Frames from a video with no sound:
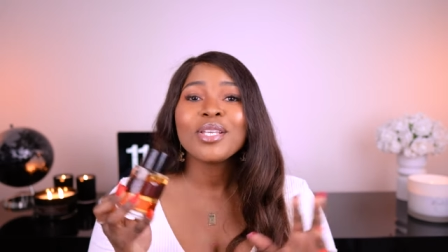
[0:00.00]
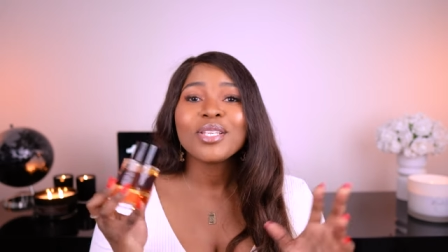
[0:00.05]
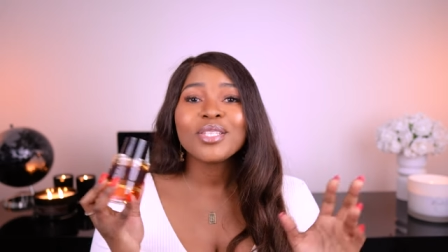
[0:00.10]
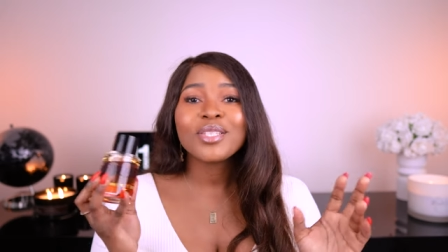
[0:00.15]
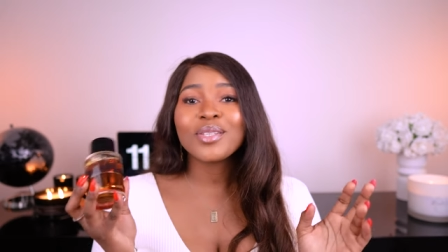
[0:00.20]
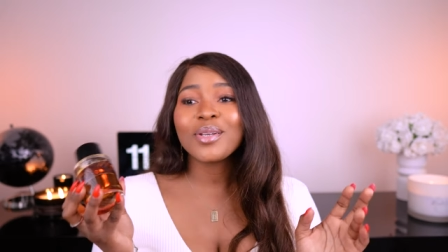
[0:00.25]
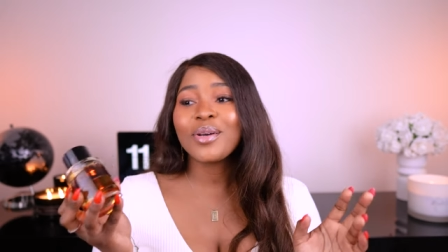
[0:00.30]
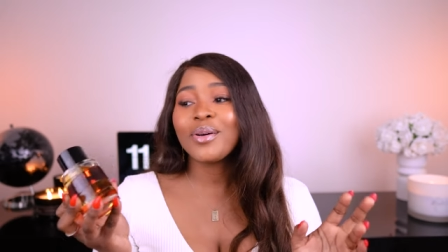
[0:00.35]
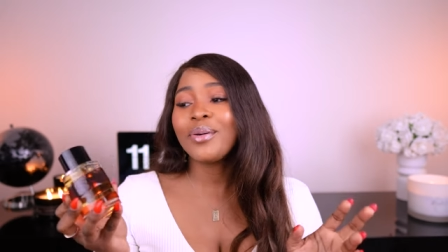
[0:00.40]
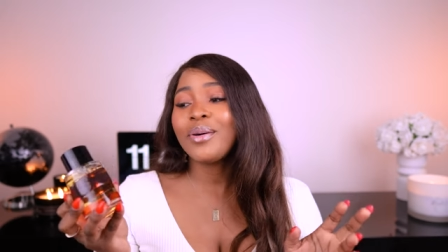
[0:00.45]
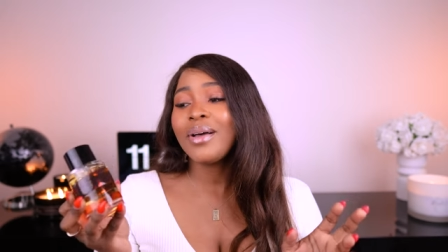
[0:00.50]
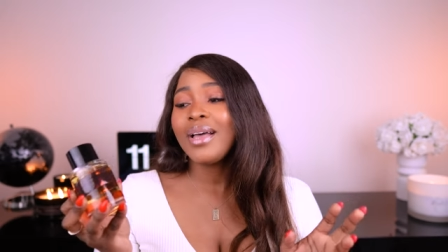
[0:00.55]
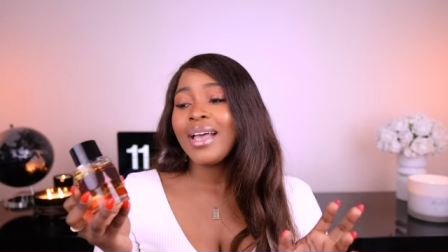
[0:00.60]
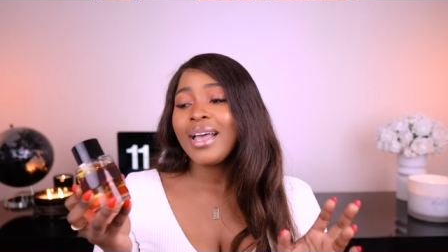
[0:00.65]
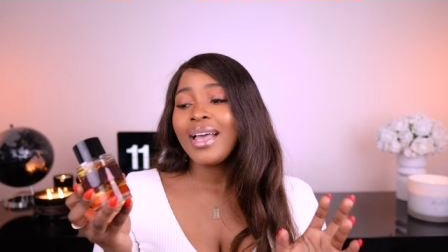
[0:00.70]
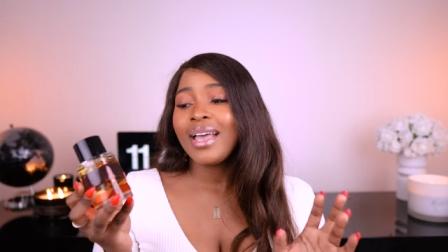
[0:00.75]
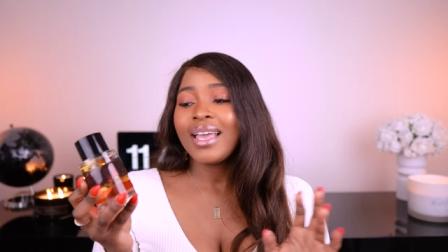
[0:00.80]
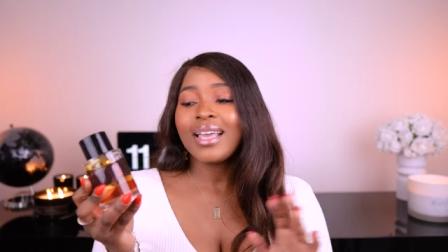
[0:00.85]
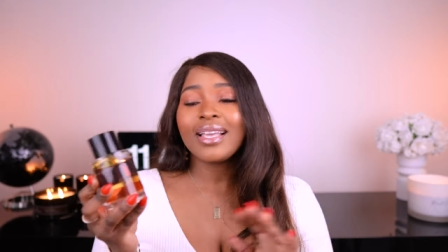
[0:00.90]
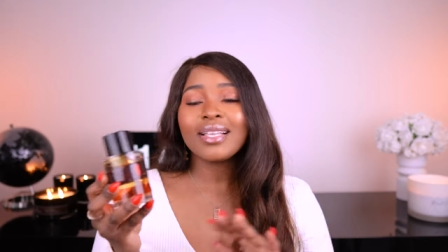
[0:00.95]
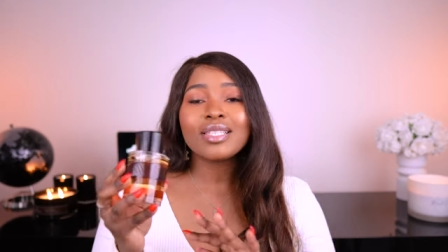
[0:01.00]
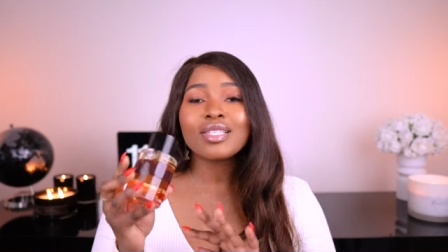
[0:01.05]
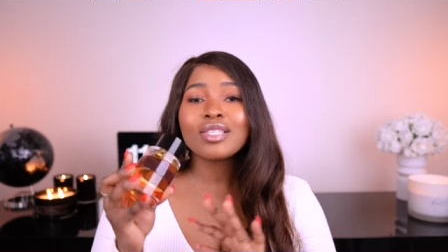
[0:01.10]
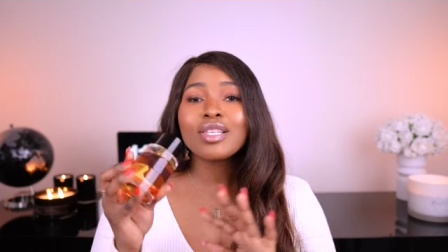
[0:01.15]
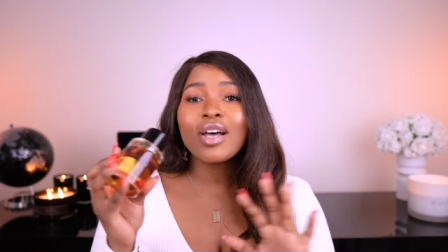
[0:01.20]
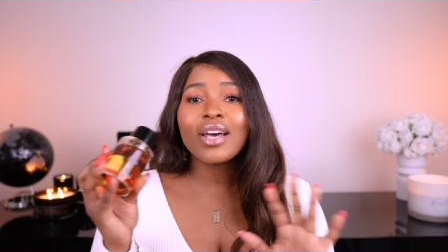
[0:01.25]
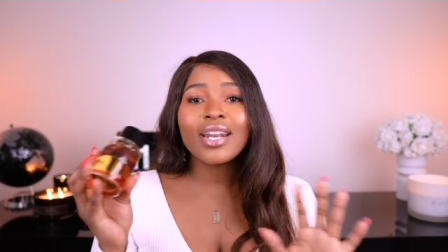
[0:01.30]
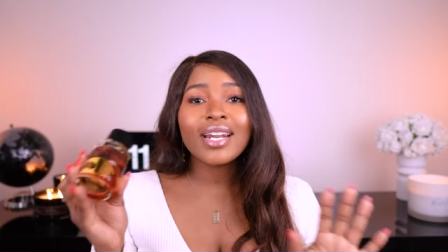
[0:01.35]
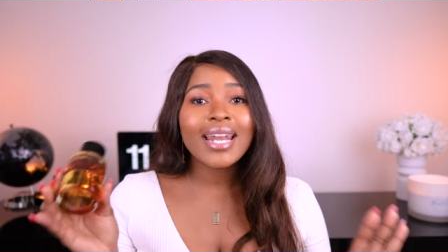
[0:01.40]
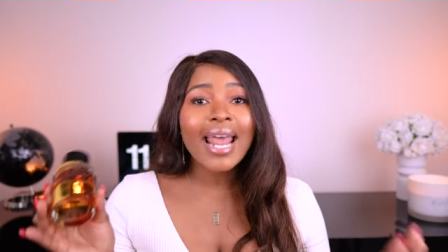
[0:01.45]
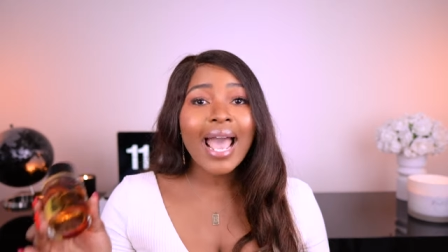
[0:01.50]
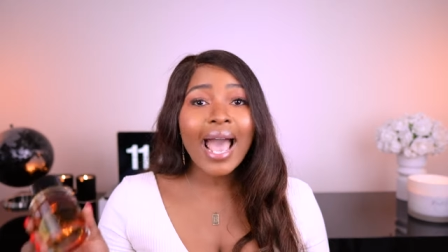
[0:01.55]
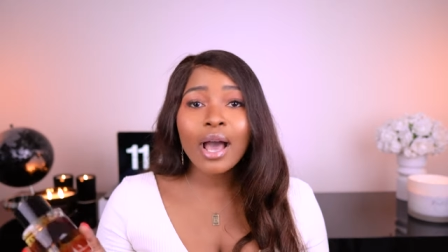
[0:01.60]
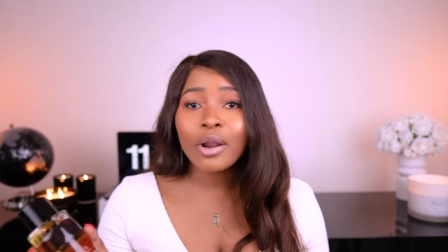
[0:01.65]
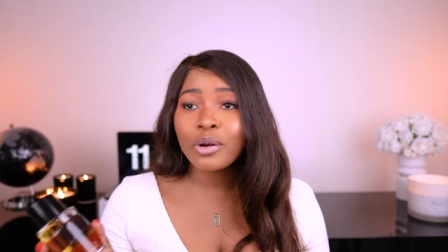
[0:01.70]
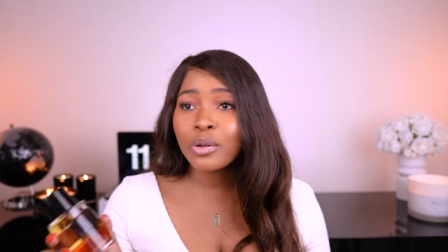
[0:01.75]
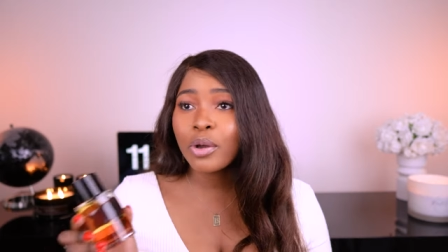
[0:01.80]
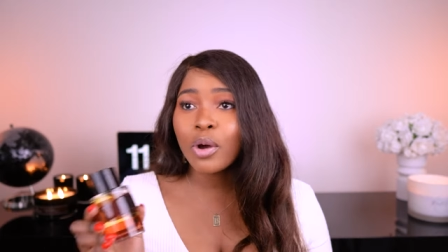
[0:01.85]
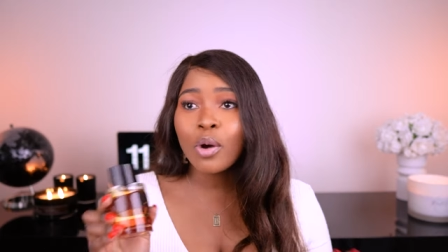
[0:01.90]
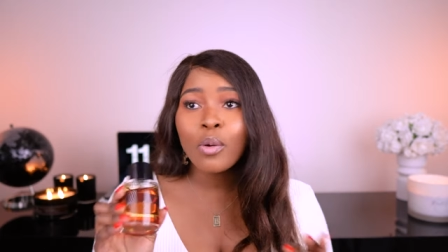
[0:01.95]
So it's not an
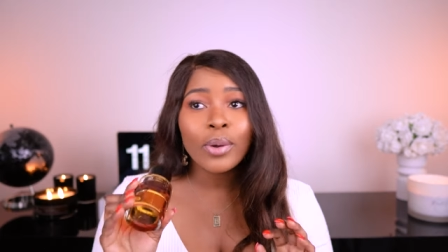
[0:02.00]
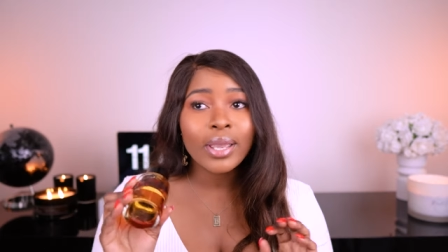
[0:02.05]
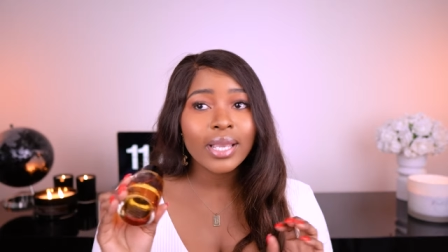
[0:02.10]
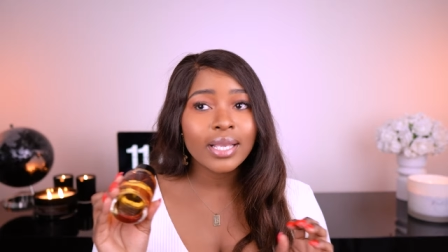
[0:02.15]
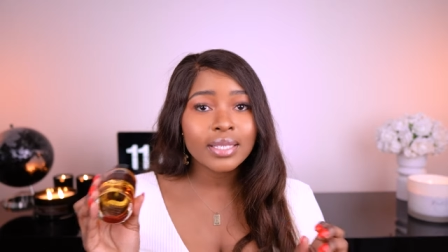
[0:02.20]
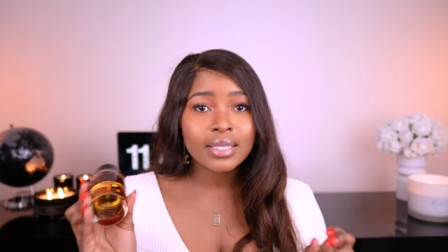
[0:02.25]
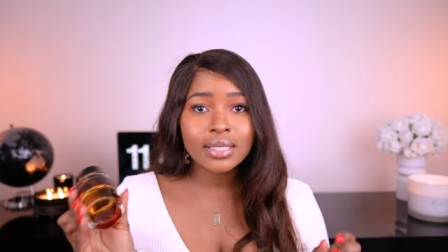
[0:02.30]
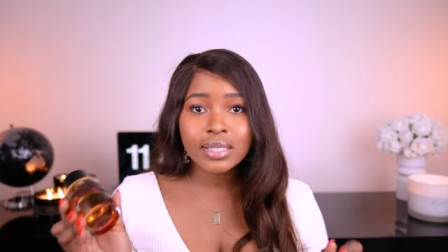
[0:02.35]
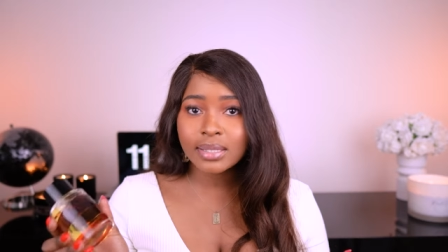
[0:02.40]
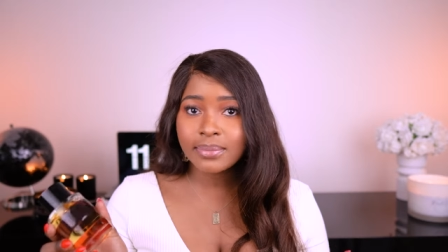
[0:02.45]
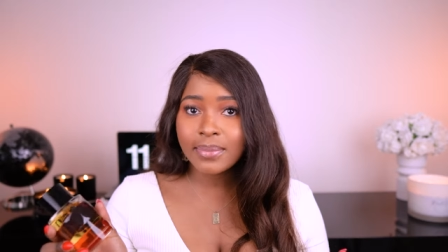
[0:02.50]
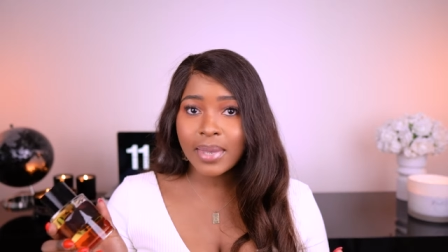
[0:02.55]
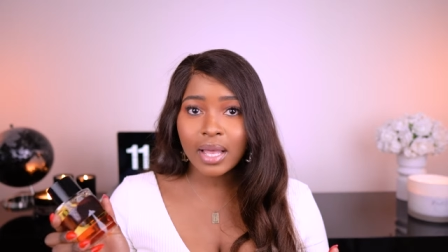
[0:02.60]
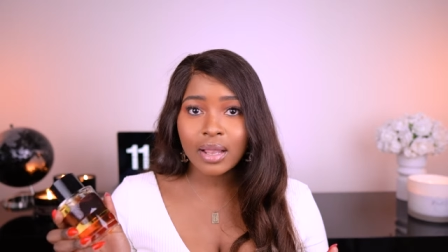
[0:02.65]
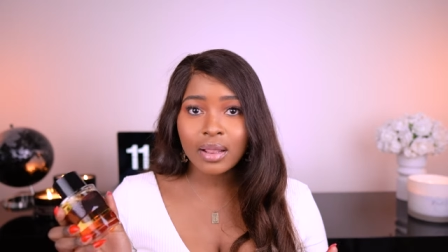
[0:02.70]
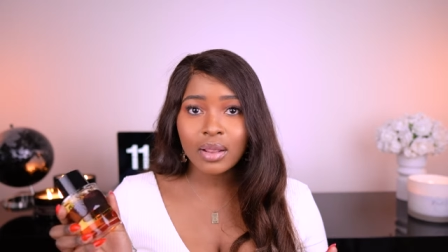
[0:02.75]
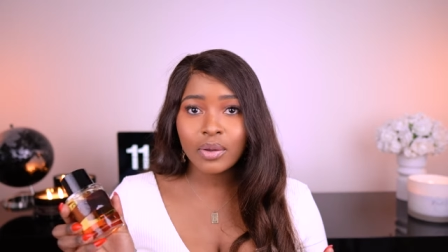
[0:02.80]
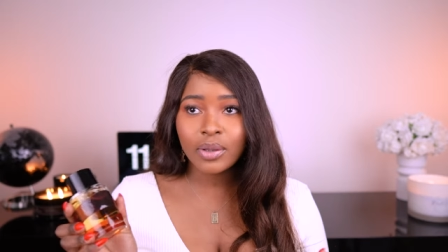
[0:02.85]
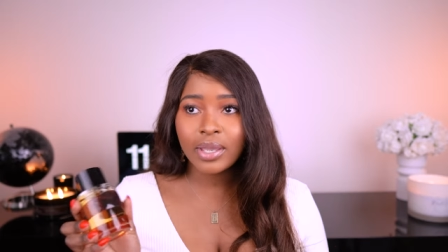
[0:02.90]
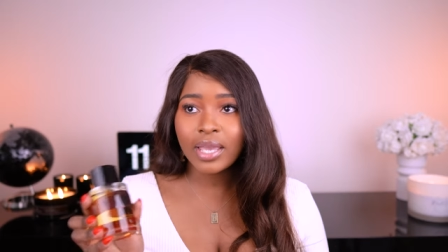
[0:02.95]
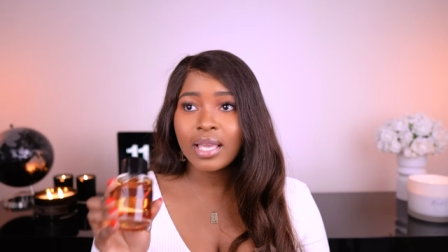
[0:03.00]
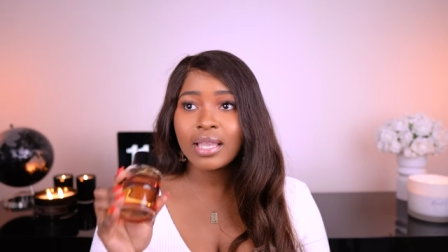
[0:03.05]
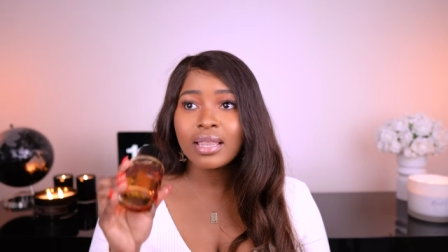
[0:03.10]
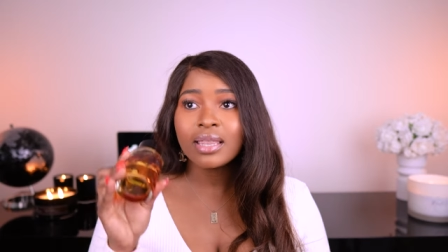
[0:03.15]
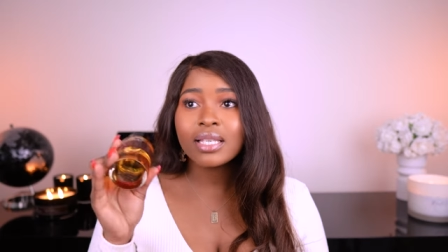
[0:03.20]
outgoing smell, okay?